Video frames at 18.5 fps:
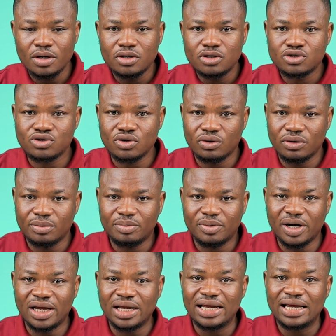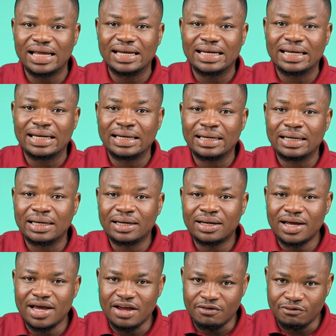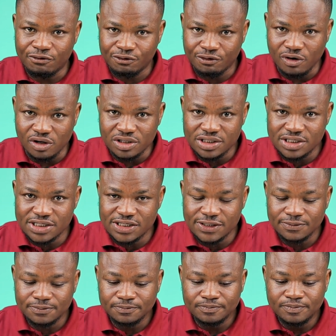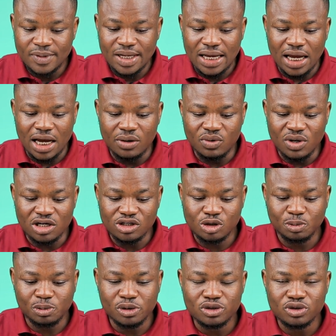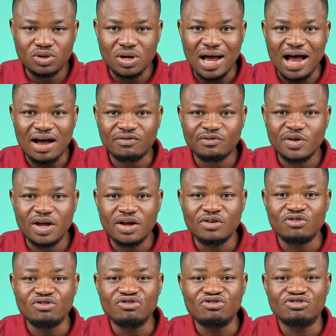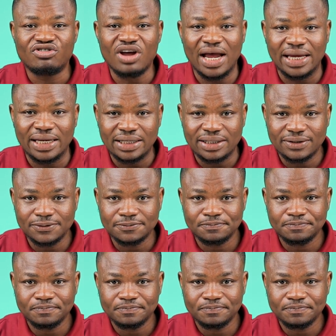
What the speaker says: So we bring n in front, and we are supposed to have injain,